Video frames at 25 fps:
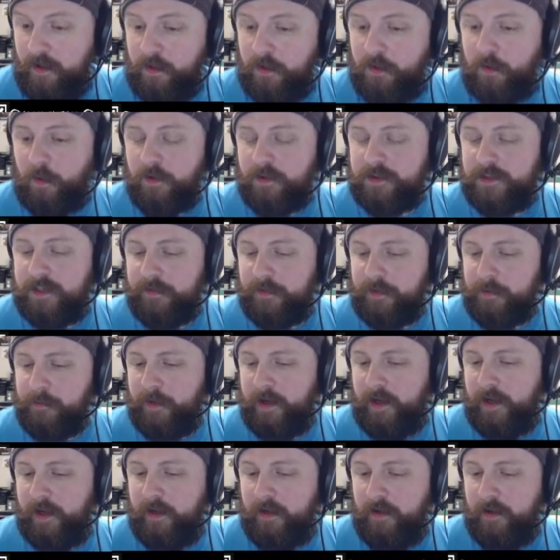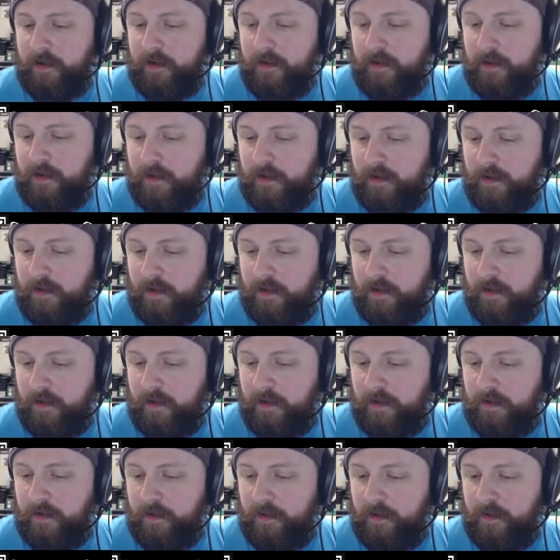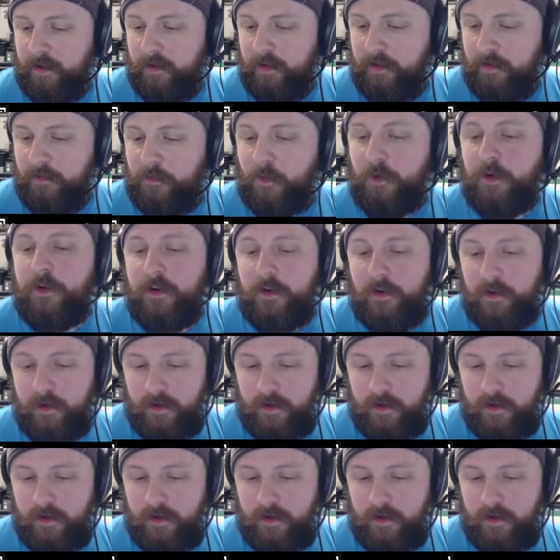Gord's giving away 4